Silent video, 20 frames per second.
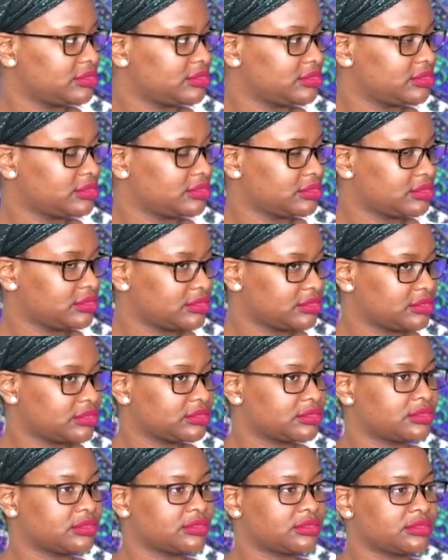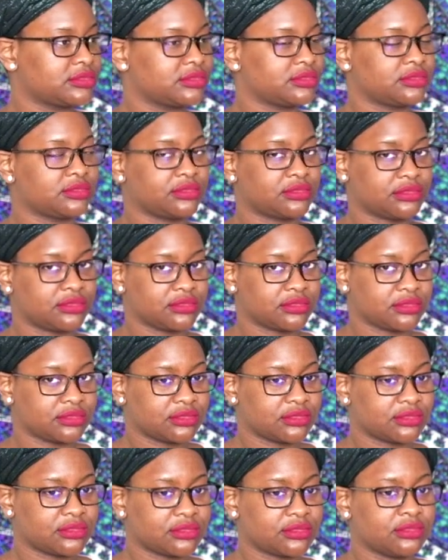
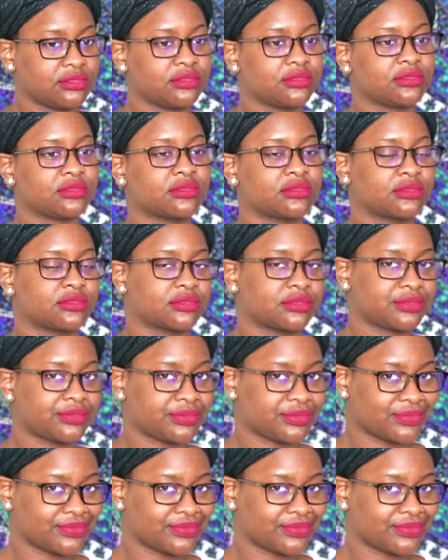This person isn't speaking.